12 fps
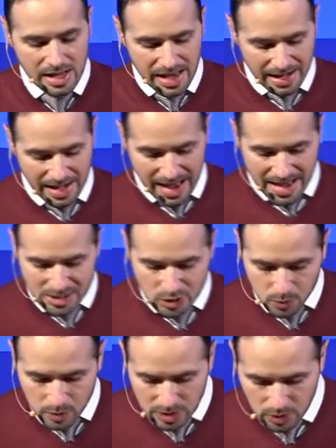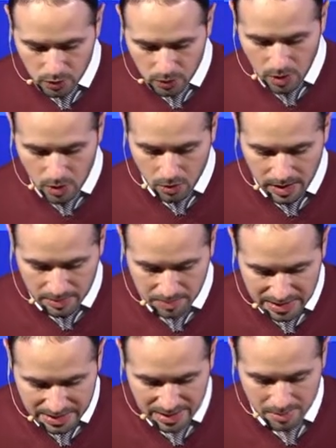And as we grow and
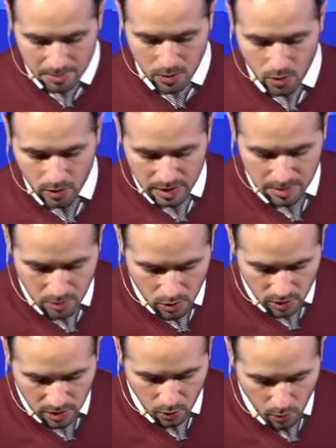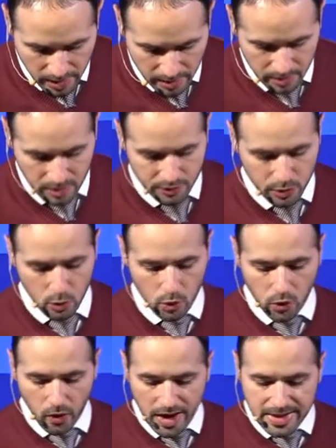become more and more aware of who
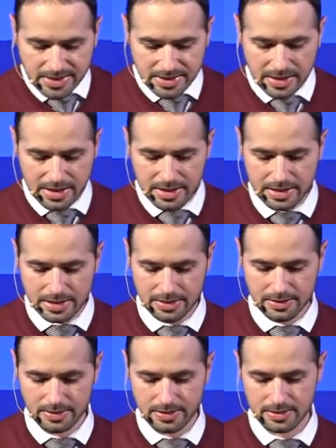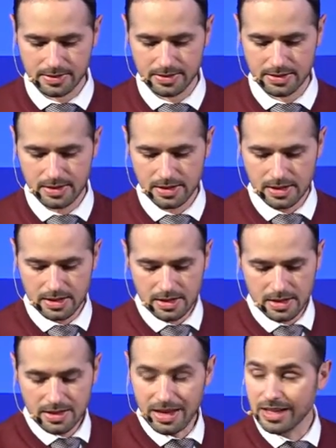Christ is,
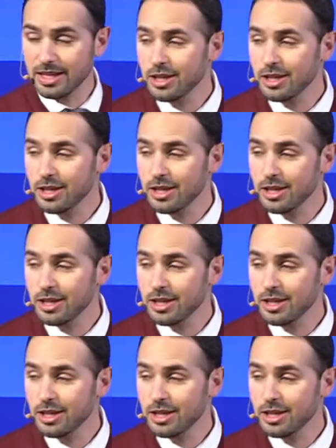that he